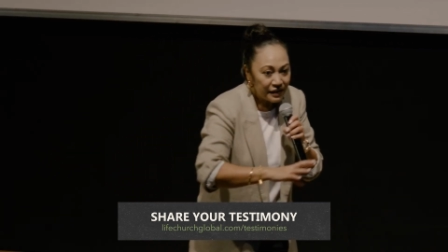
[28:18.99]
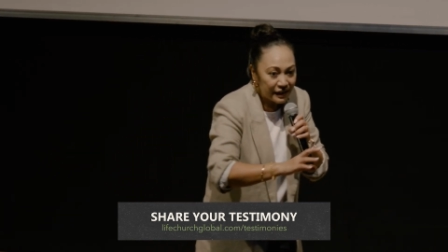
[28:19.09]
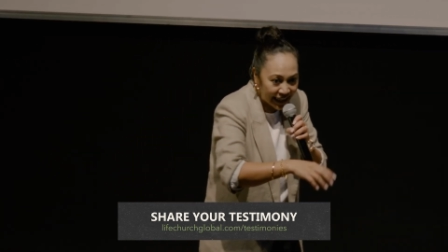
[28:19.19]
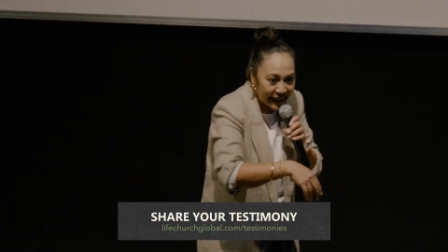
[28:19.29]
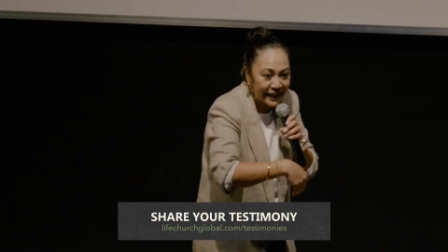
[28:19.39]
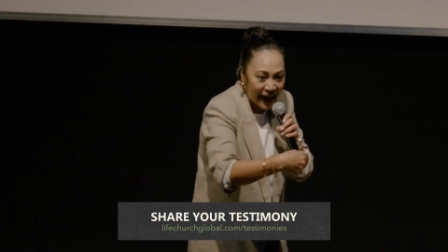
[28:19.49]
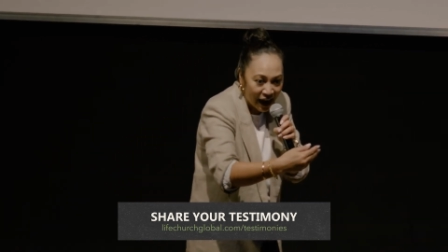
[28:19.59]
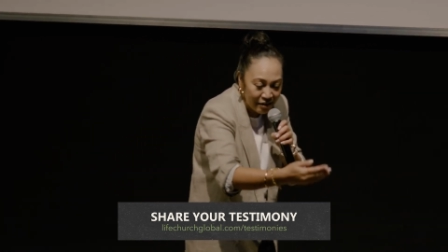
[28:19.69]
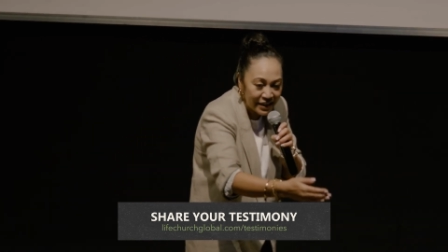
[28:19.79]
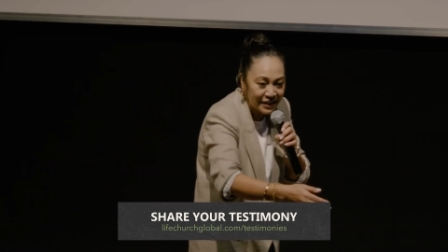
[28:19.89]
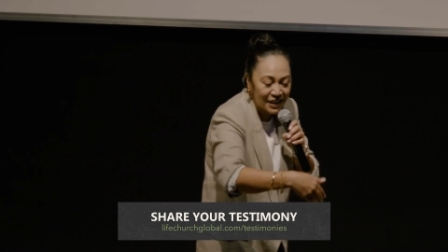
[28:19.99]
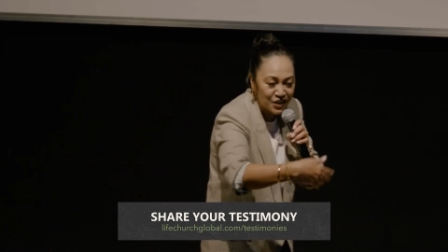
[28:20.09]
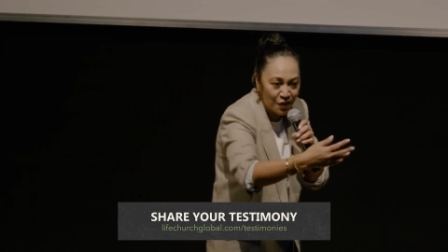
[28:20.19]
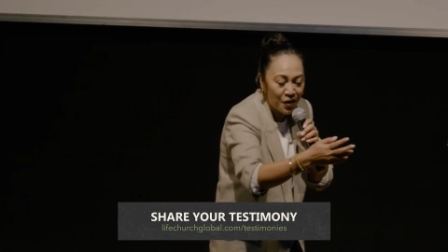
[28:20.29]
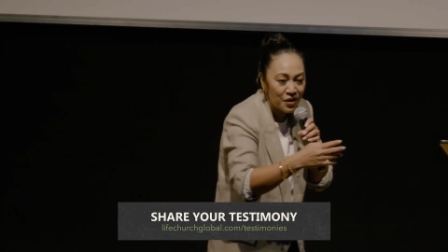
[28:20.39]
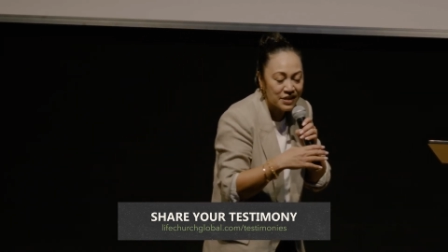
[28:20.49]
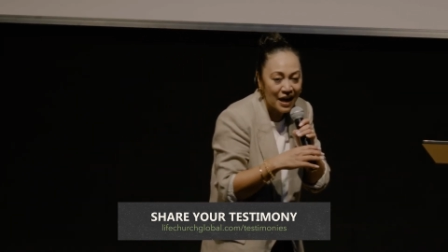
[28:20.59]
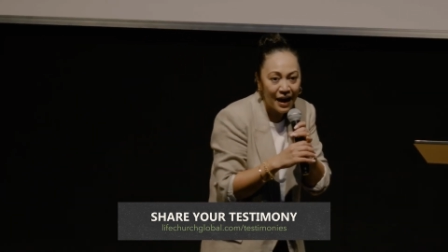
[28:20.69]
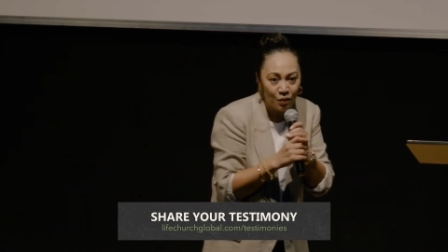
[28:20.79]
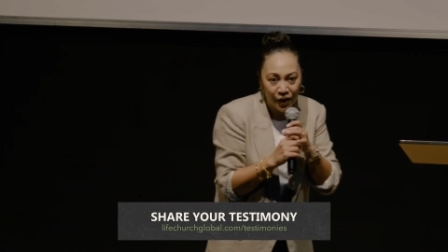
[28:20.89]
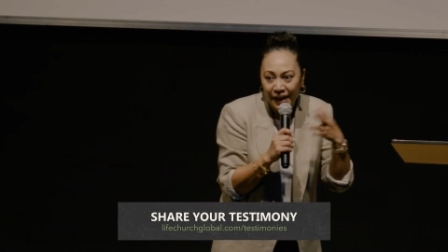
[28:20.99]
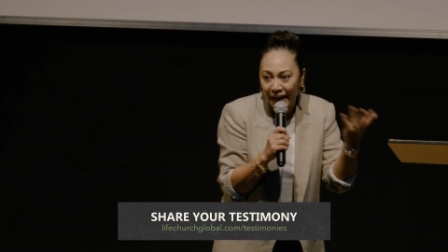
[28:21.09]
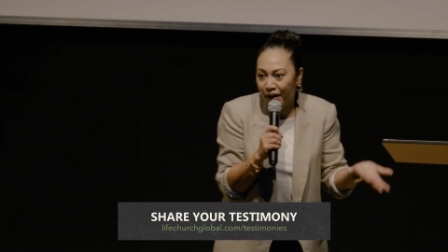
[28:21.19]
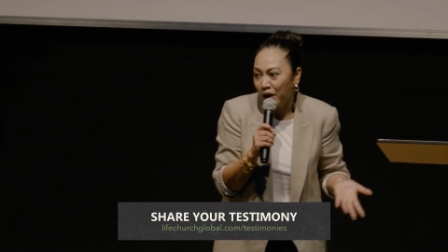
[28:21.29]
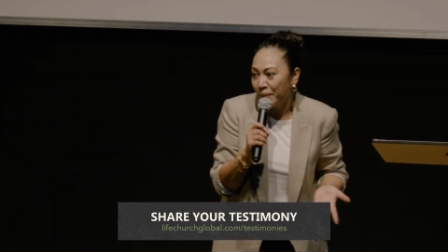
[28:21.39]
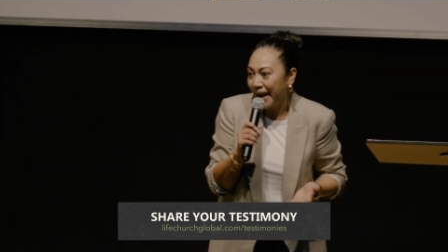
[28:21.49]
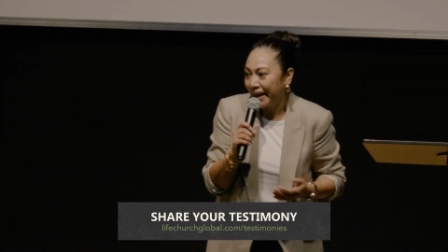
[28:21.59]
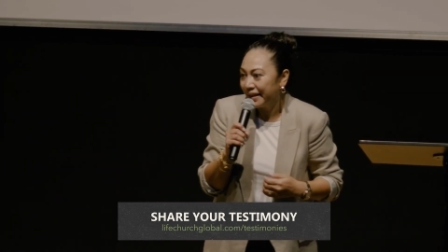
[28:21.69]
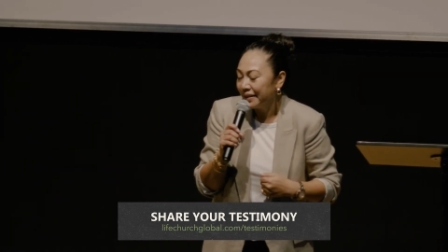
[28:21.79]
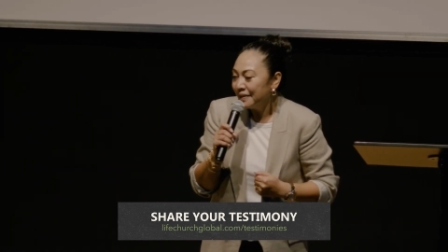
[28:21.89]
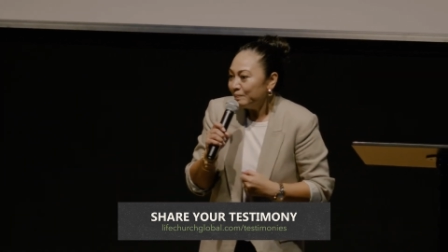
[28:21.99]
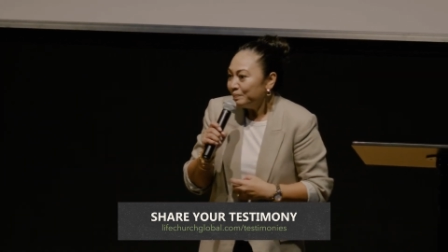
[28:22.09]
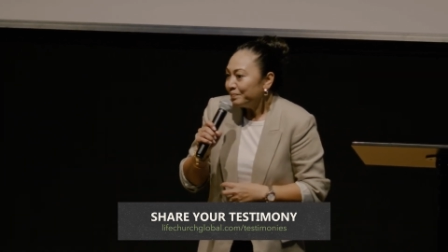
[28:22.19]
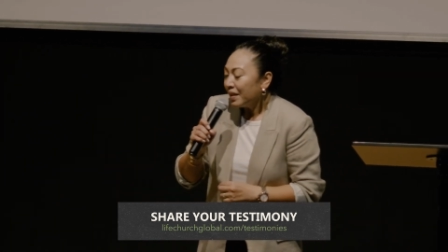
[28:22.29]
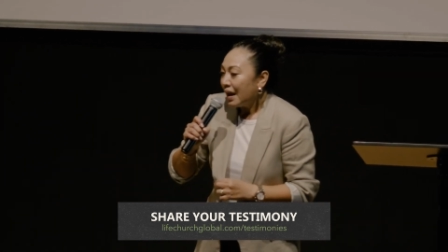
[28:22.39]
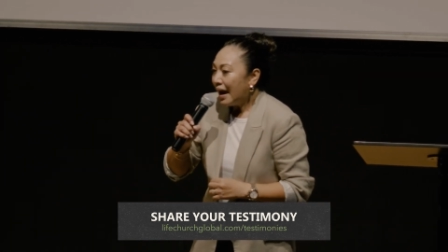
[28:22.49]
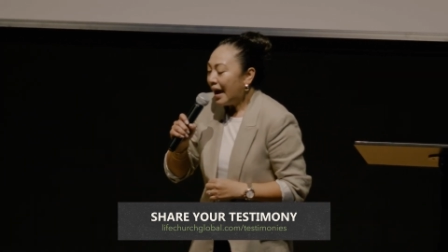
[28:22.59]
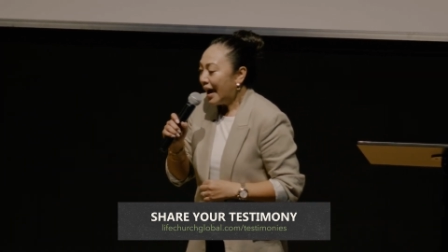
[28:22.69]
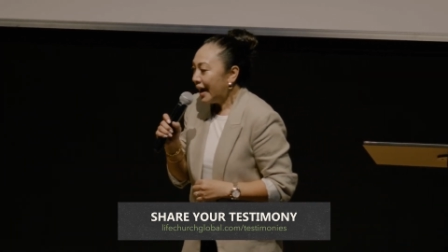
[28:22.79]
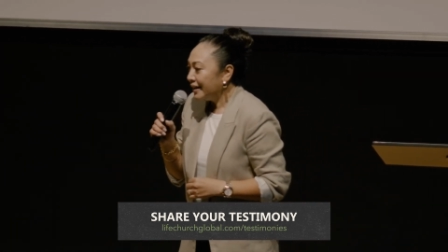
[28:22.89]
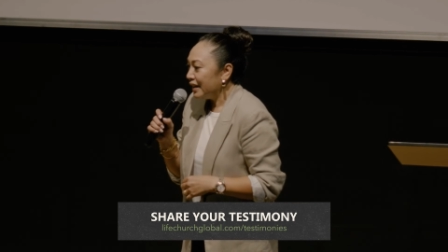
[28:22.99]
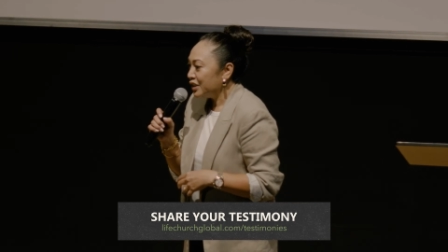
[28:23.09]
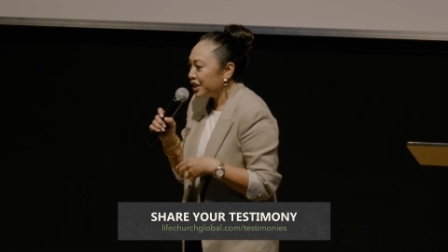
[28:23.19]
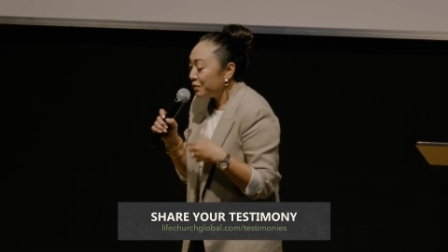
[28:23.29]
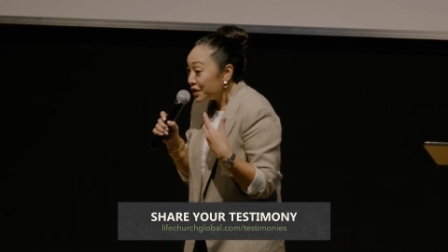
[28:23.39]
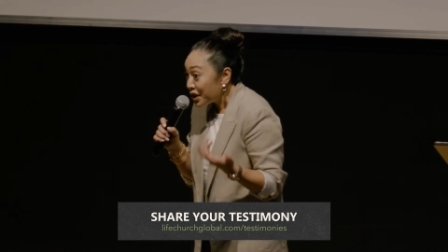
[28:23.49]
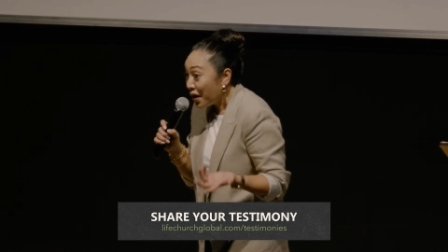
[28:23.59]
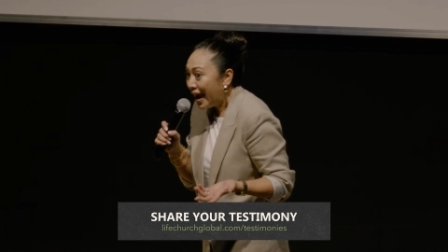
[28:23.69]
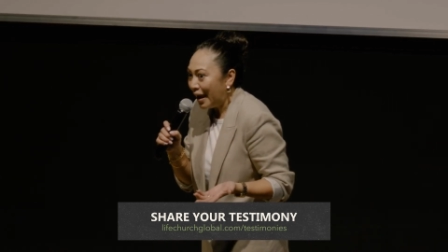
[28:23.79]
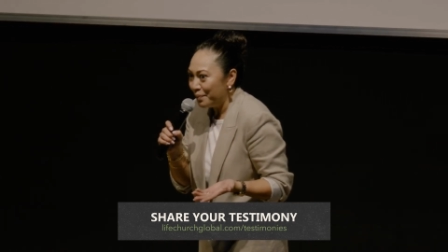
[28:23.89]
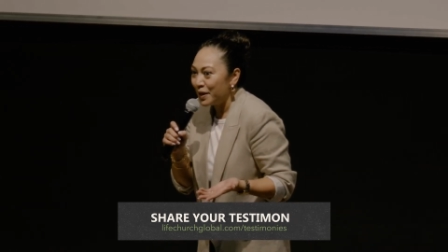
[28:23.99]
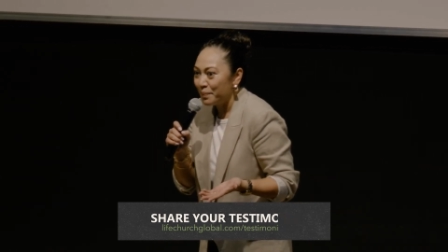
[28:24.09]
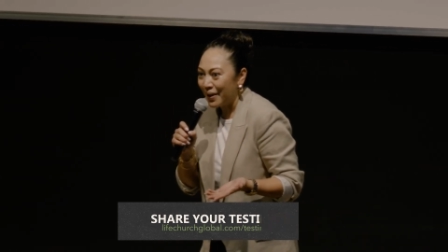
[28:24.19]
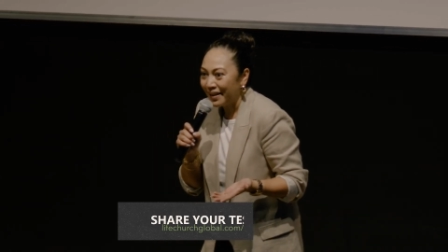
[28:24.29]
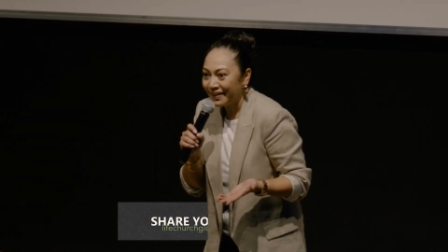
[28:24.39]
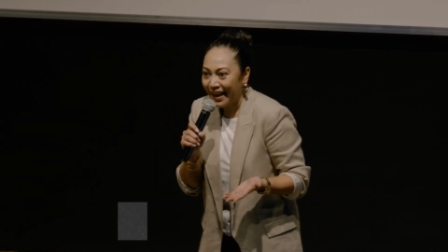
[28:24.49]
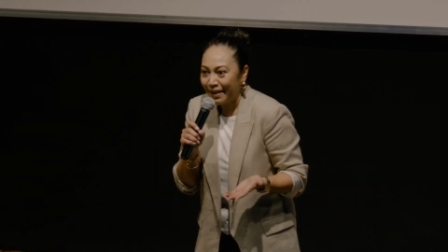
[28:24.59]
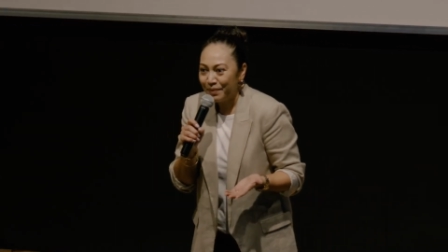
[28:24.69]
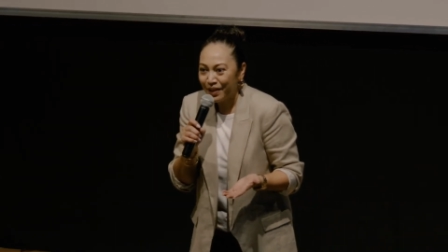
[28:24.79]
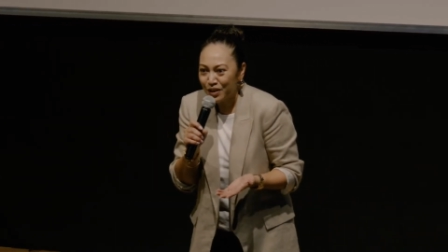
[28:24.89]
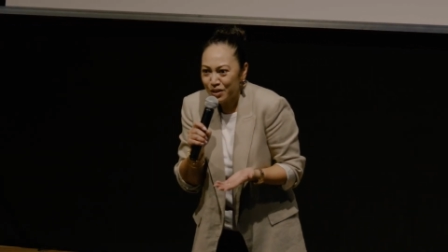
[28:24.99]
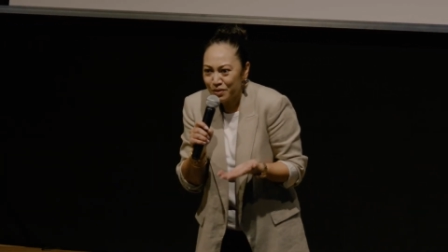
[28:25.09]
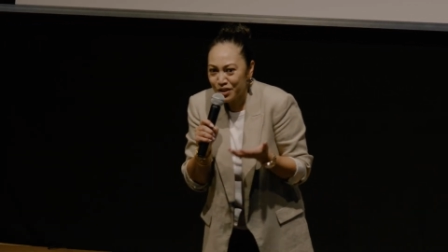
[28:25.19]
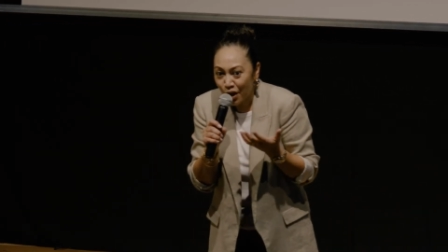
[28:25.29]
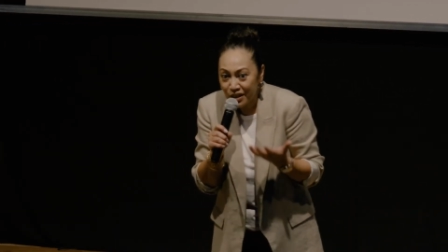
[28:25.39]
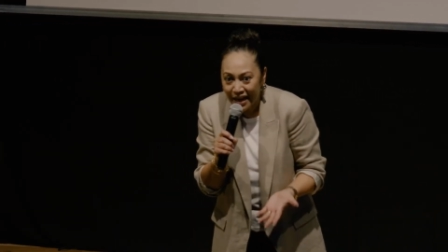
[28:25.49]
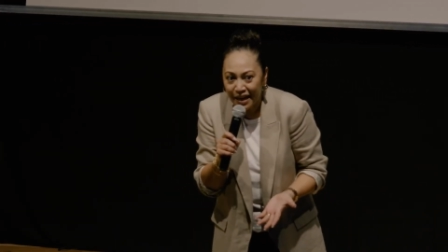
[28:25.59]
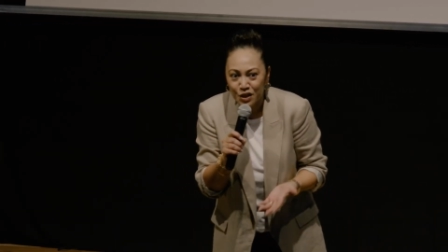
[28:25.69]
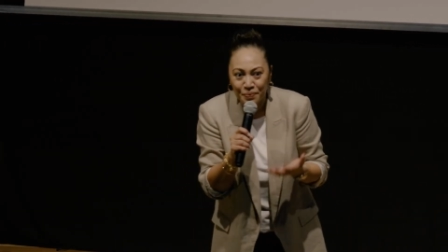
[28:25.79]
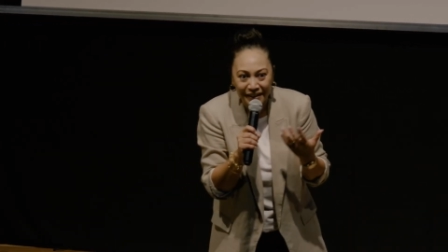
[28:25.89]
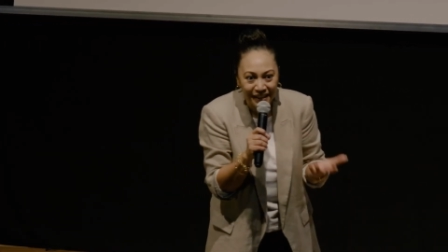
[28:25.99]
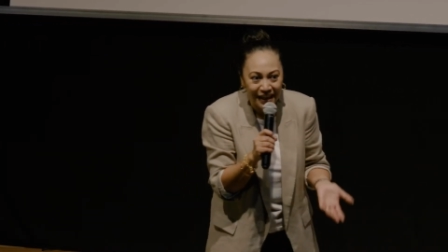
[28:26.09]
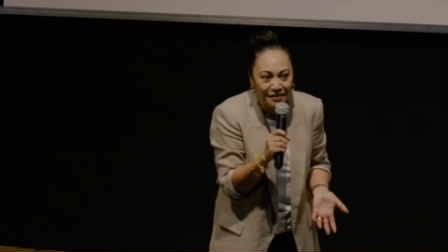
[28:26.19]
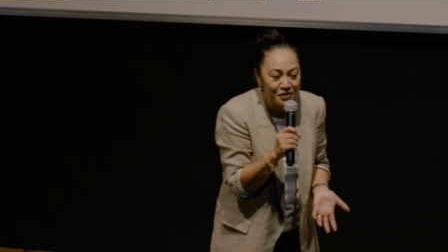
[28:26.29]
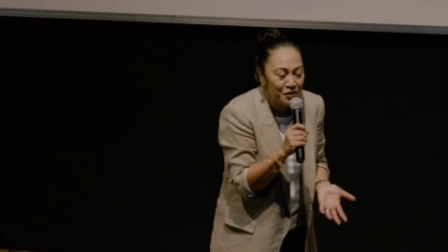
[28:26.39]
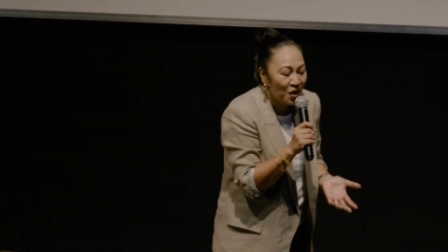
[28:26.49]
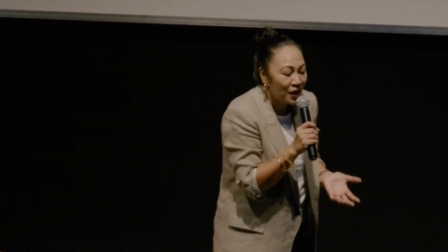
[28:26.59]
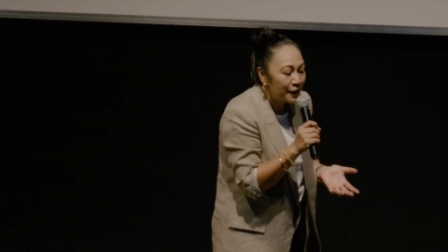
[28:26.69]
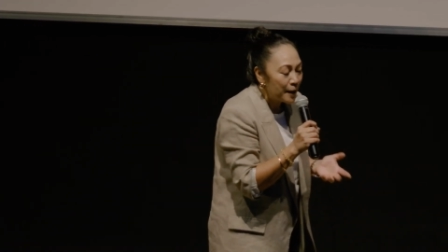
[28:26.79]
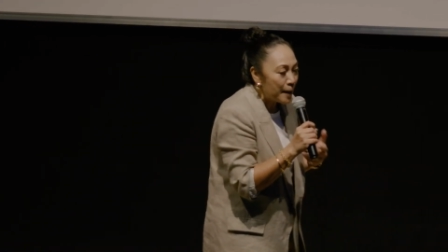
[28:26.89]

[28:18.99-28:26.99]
They can carry things for her son when they go back. And she was so happy about that because she was so touched by the love of God.